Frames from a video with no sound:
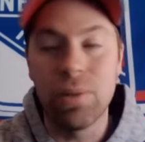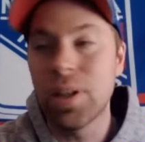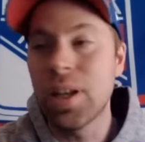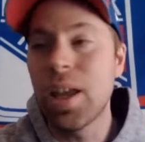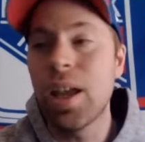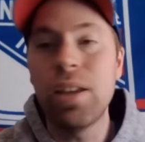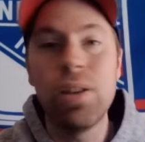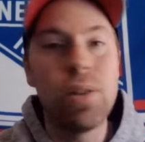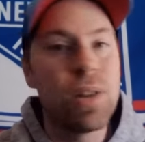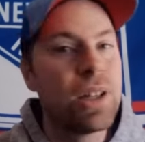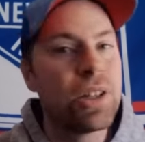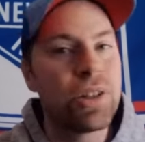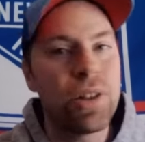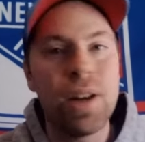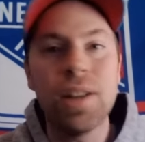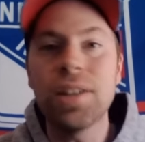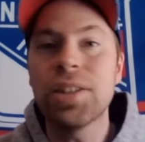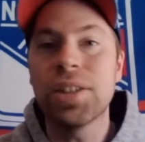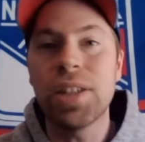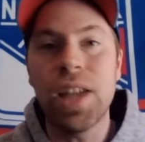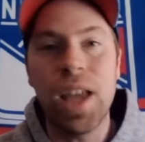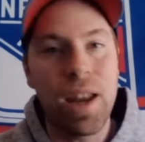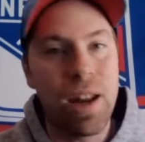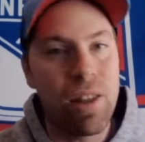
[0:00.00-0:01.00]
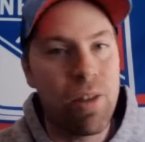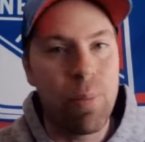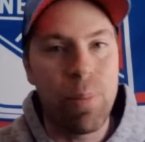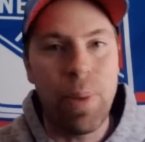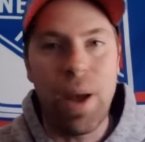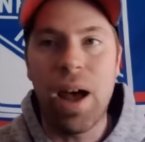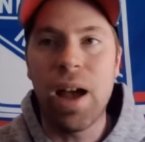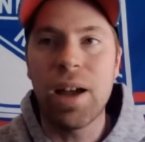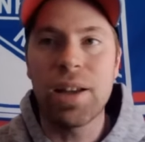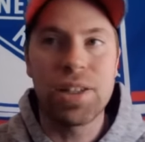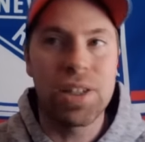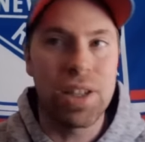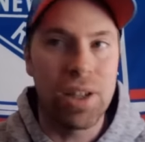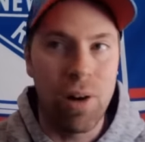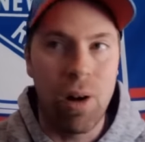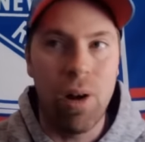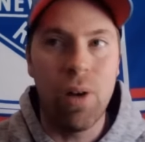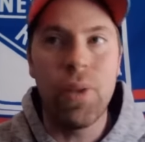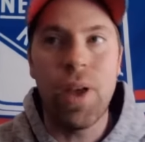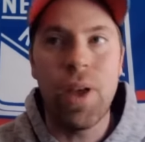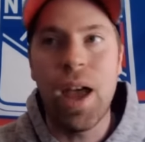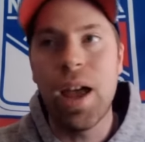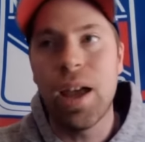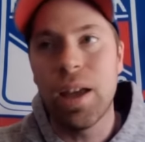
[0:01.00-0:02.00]
Yeah, you can try to stay out of the box and all
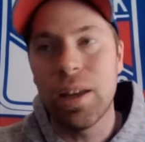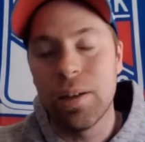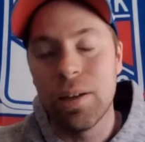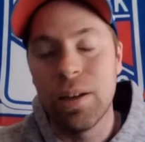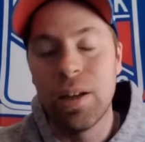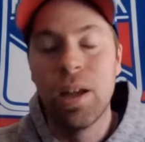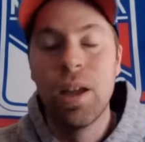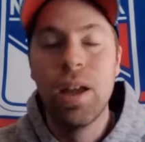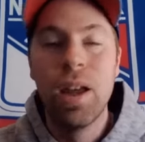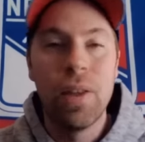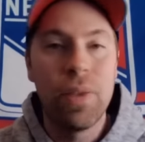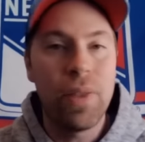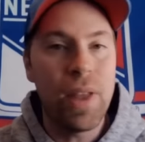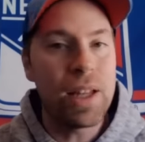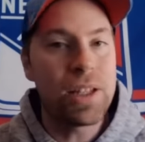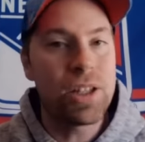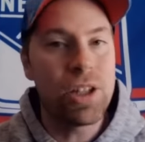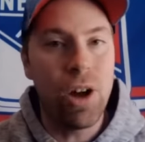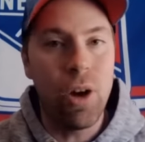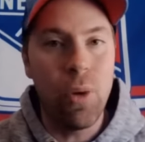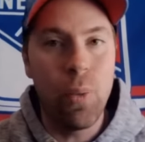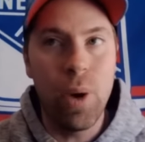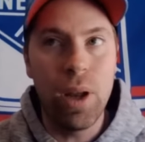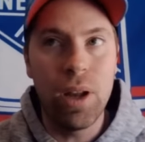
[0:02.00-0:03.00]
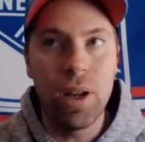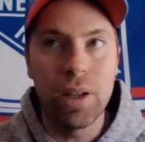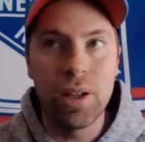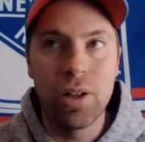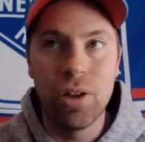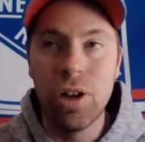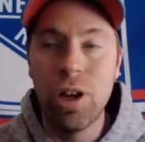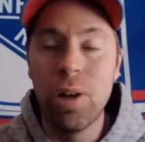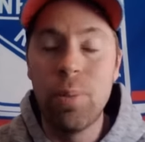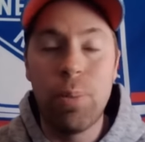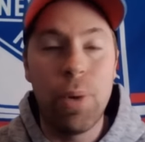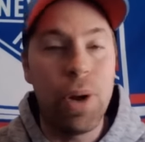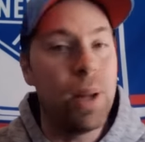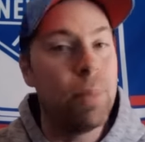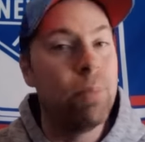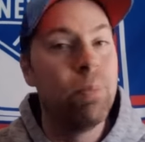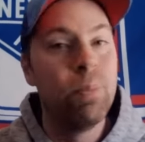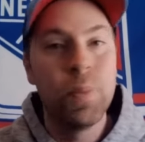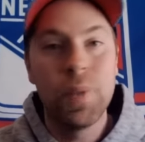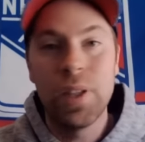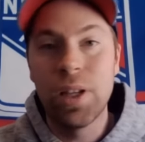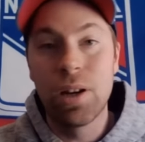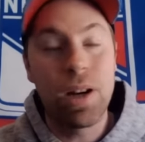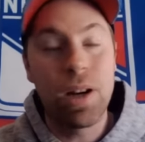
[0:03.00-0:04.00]
that, and that's all well and good, but
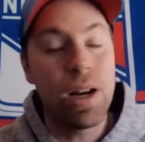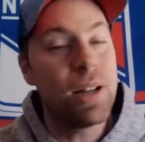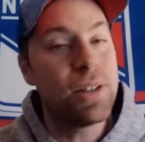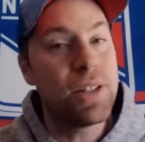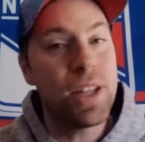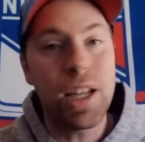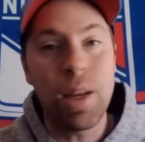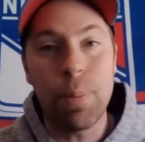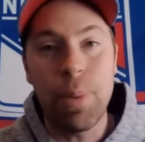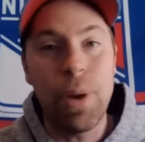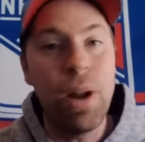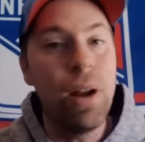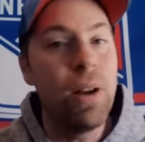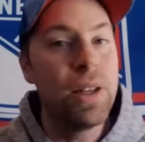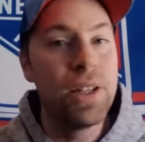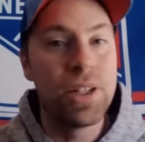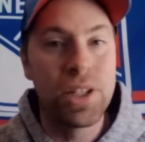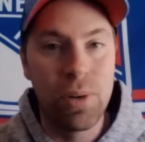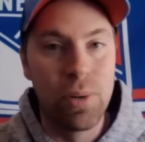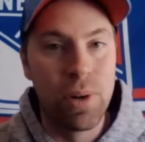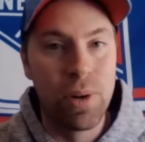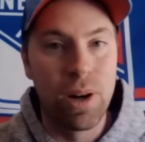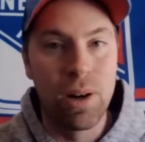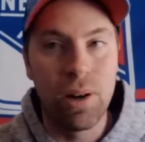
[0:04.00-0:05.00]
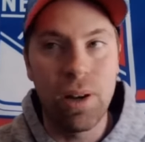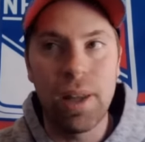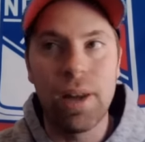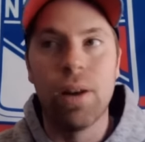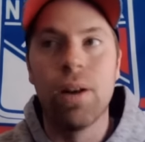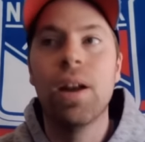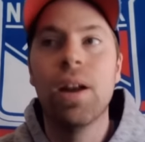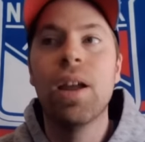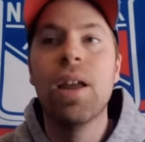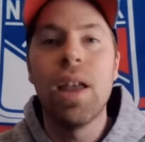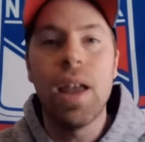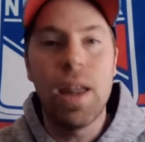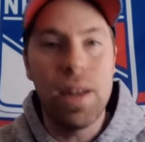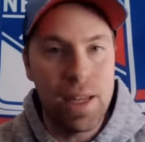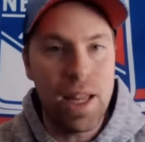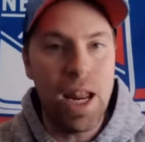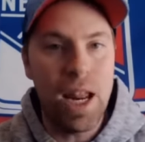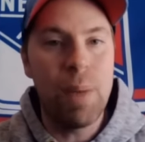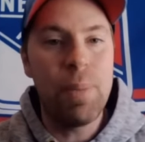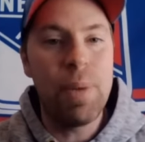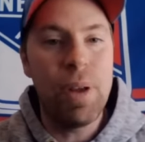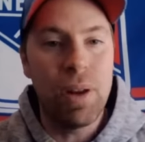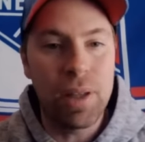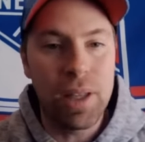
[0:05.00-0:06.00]
you're going to take a penalty sooner or later, and you got
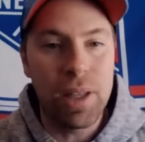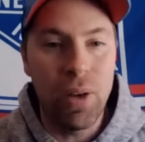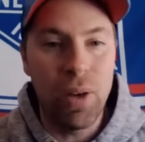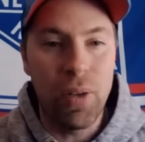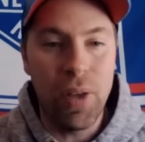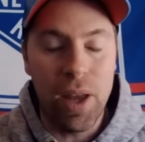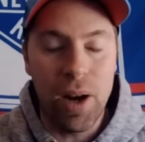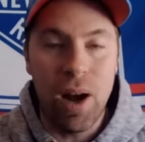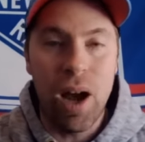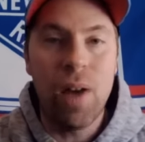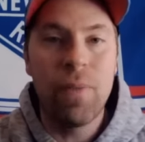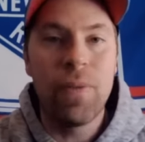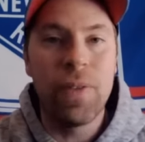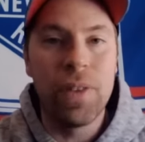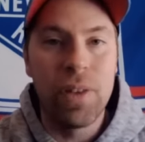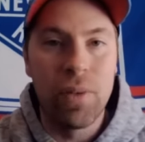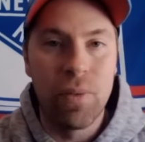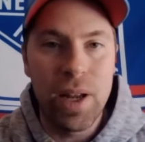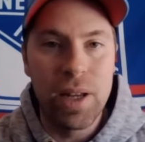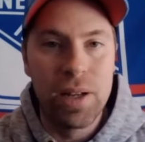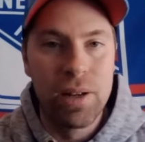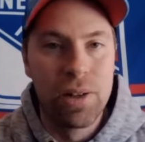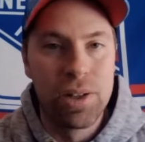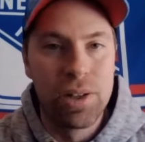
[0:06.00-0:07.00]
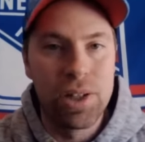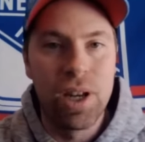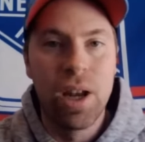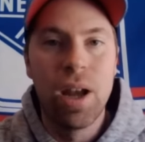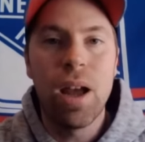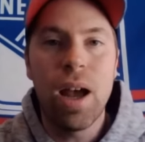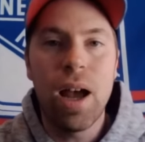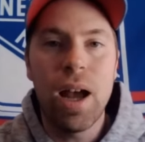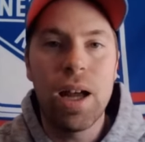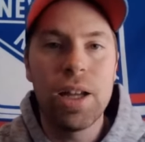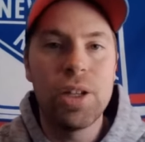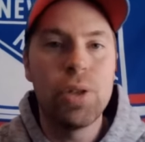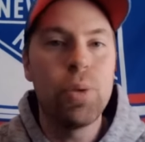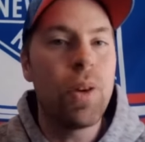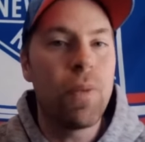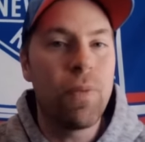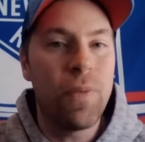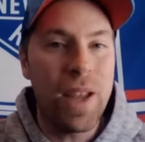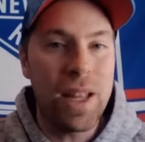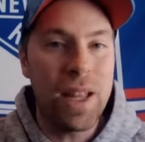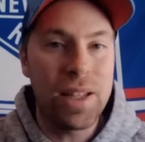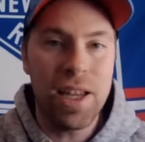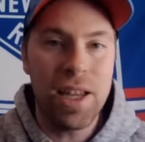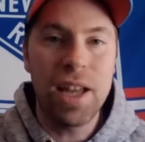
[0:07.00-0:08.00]
to be able to kill that off, and the Rangers doing a
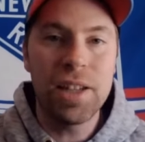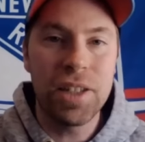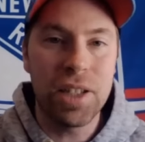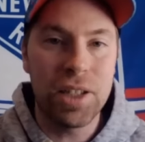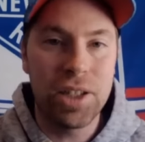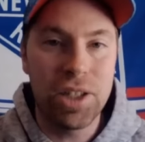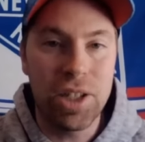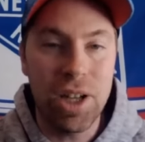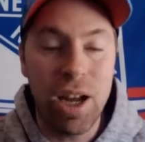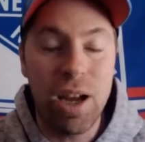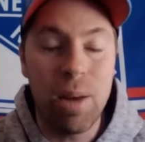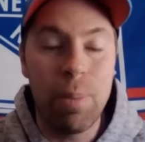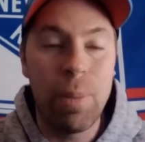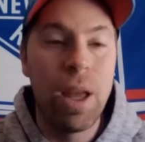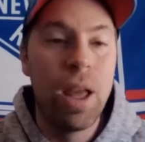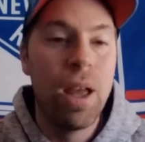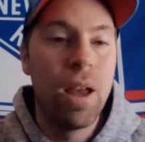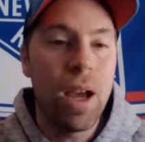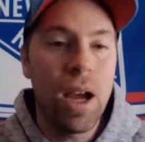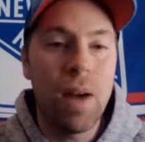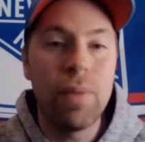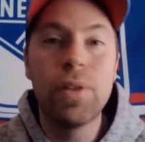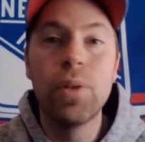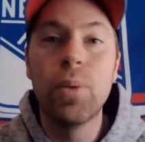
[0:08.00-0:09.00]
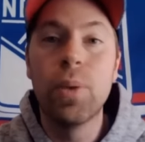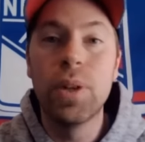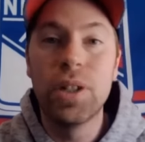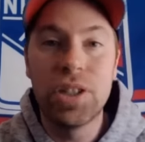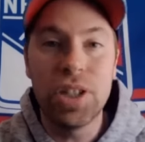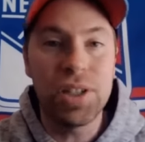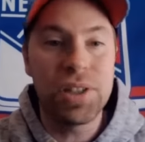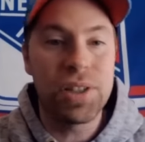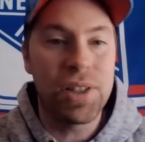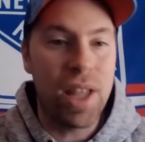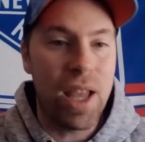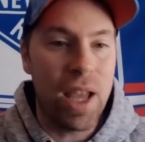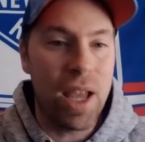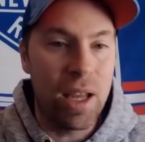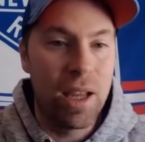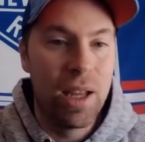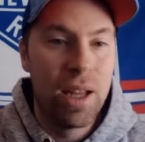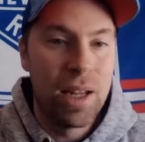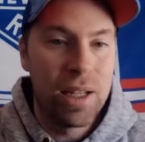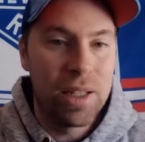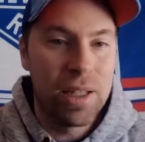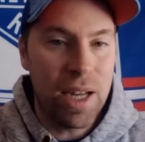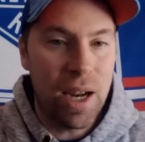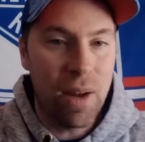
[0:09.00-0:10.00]
fantastic job of doing just that
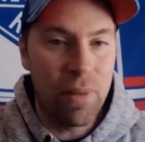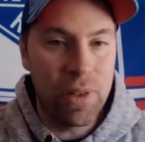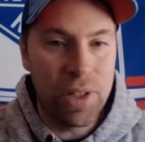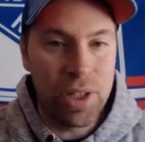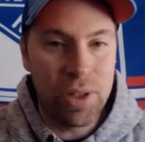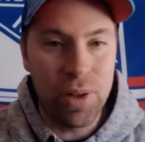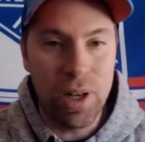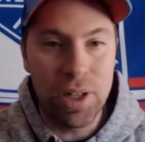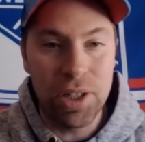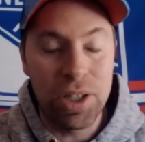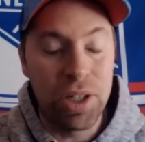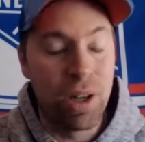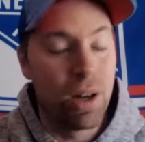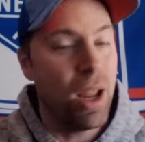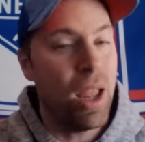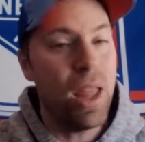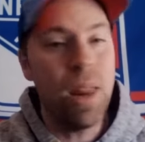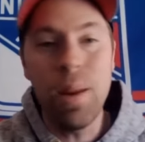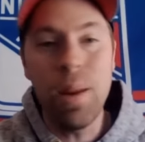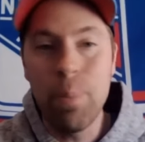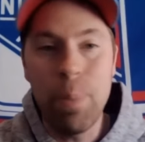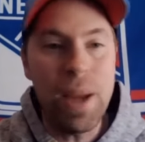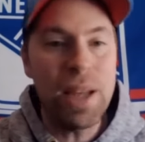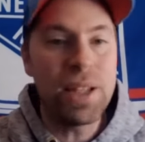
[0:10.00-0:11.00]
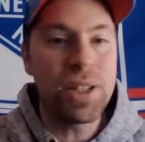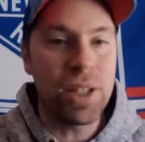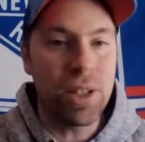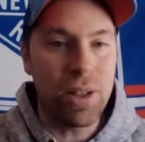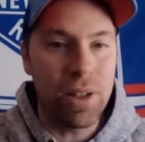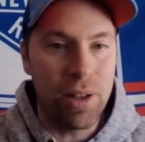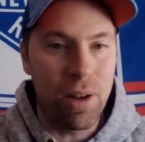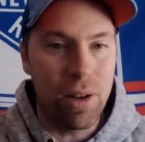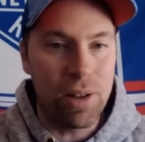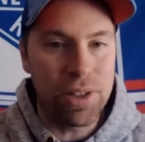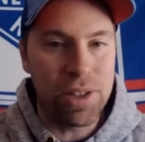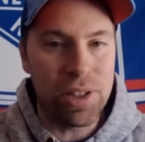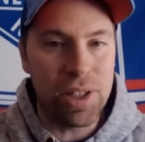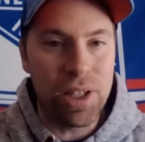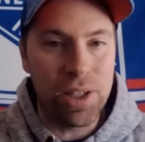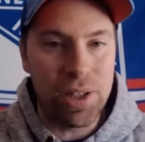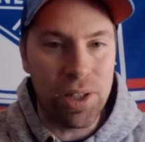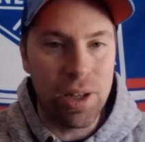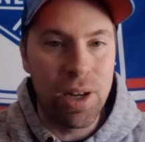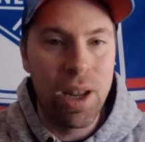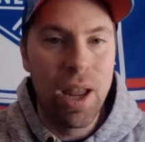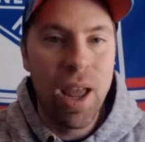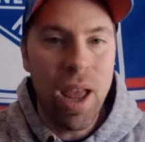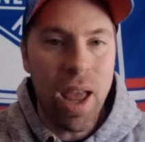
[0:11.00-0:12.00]
down the stretch here, and basically all
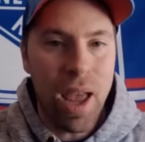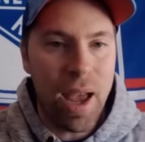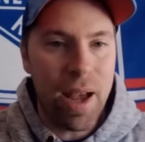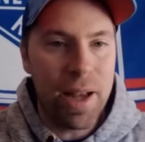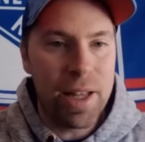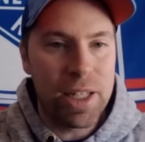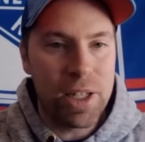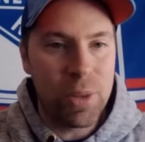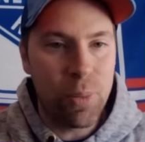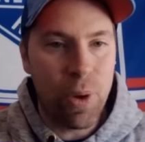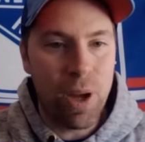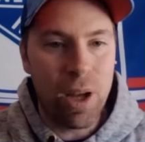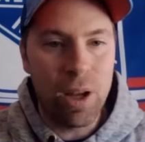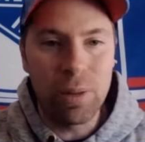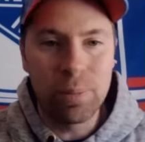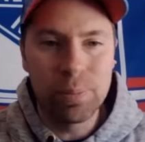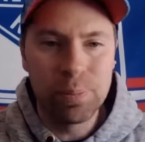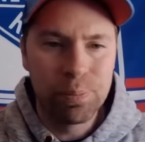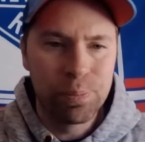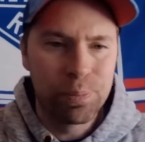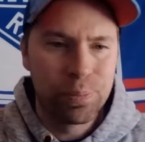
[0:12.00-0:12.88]
season as well.